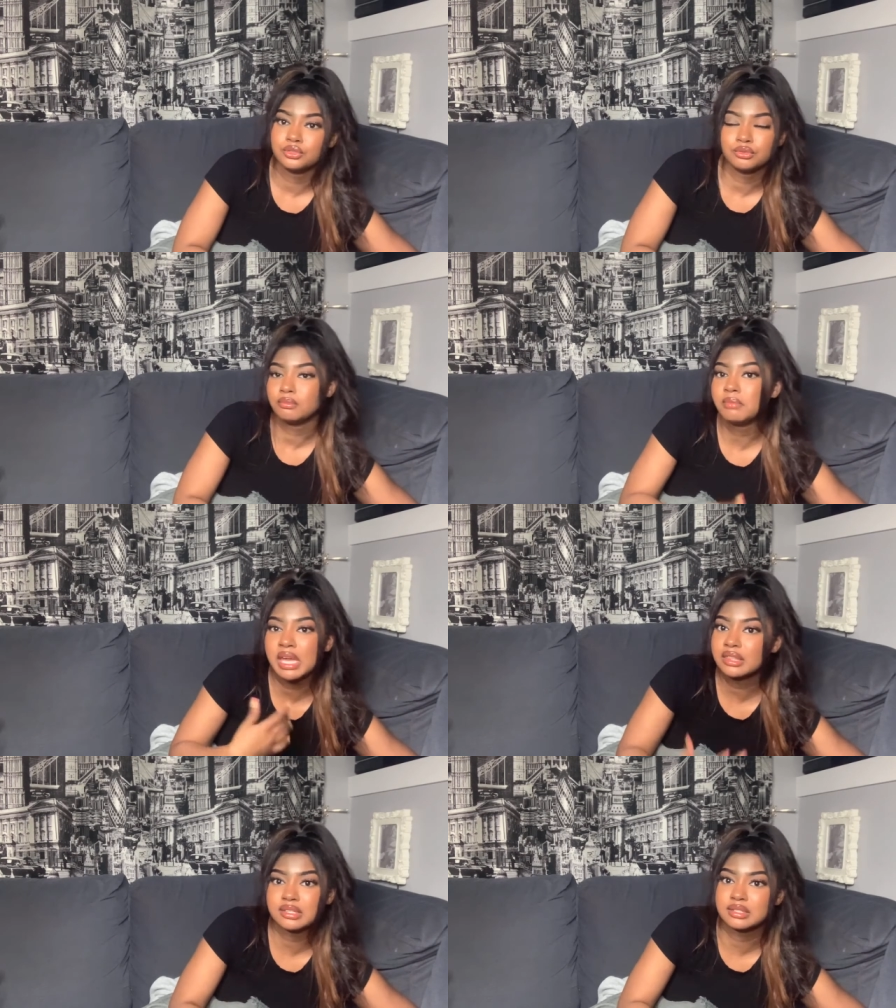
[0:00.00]

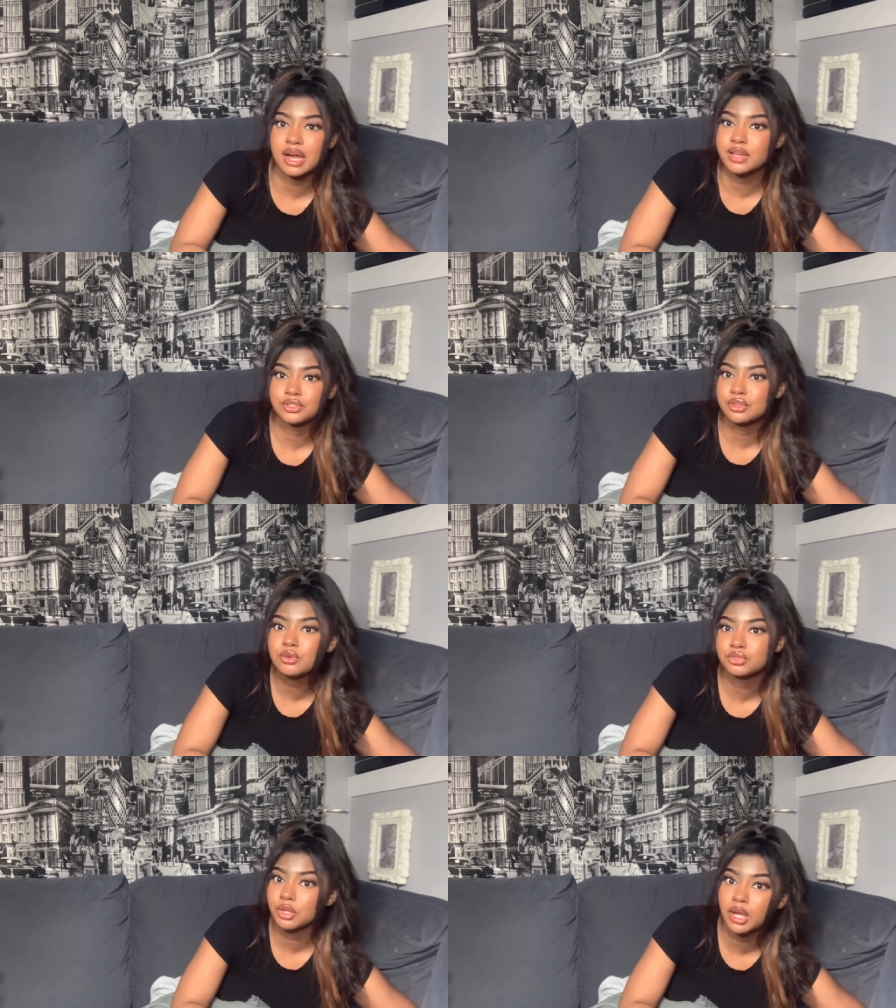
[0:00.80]
make this guy
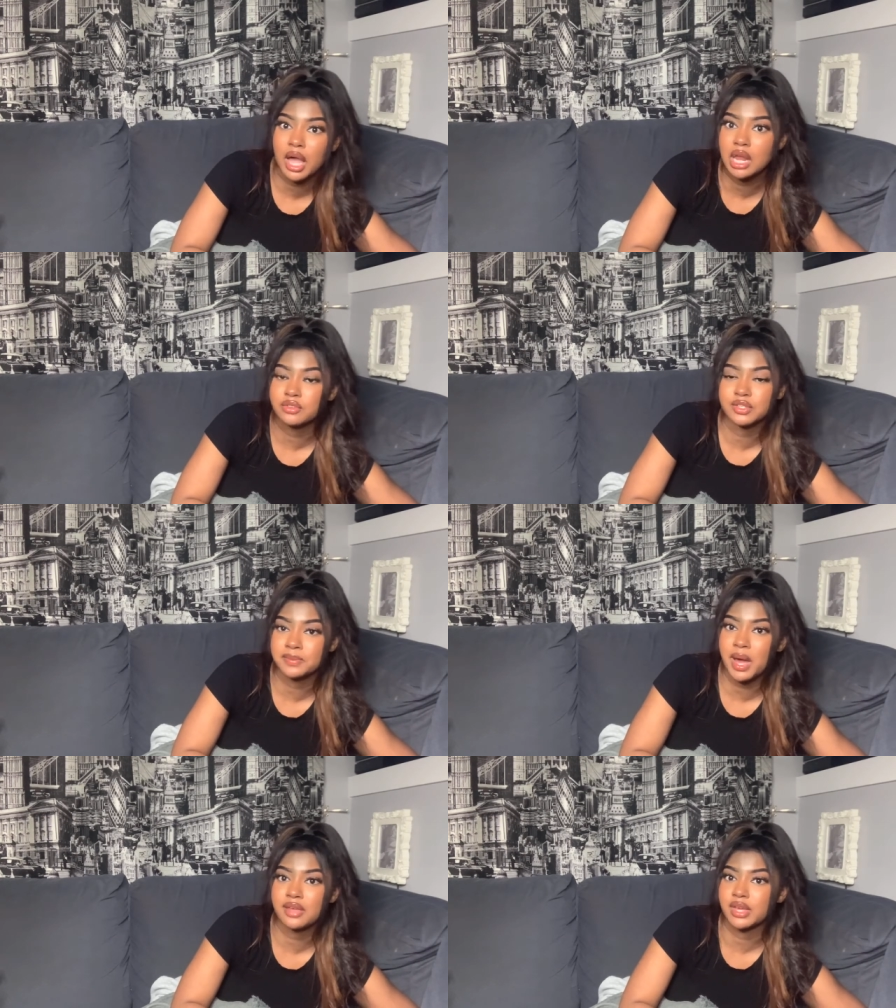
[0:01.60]
so drunk out of his
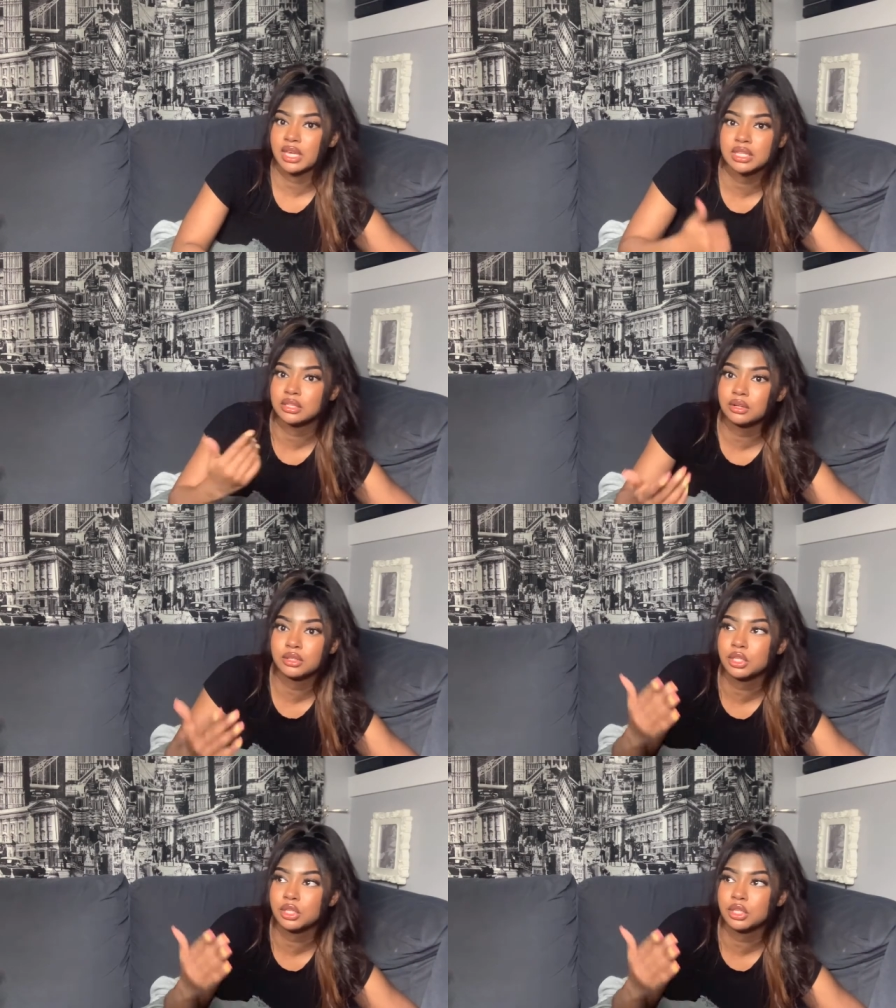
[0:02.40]
mind that he literally